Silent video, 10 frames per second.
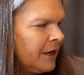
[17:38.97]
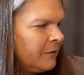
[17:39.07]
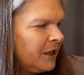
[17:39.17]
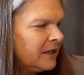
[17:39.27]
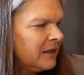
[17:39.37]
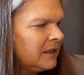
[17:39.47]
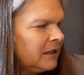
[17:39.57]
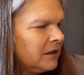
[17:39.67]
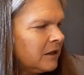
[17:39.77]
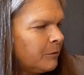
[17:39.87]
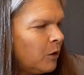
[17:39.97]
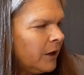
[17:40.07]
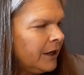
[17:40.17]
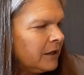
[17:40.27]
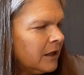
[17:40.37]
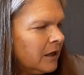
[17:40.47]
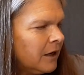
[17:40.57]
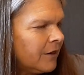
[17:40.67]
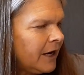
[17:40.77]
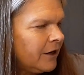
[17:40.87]
because this is the point
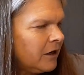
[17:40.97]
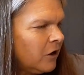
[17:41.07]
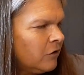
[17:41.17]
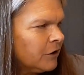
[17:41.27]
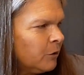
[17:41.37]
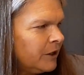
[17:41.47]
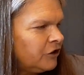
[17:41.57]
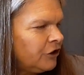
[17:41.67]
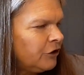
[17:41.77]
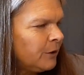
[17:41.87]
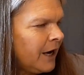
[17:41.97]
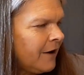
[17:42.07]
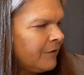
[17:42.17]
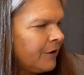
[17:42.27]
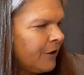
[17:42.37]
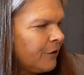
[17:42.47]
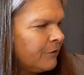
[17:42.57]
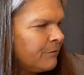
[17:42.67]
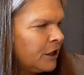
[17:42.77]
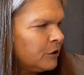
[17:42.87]
that over which you have the
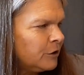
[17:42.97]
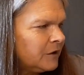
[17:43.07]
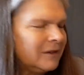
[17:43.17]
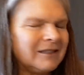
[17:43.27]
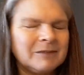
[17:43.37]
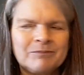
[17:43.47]
most,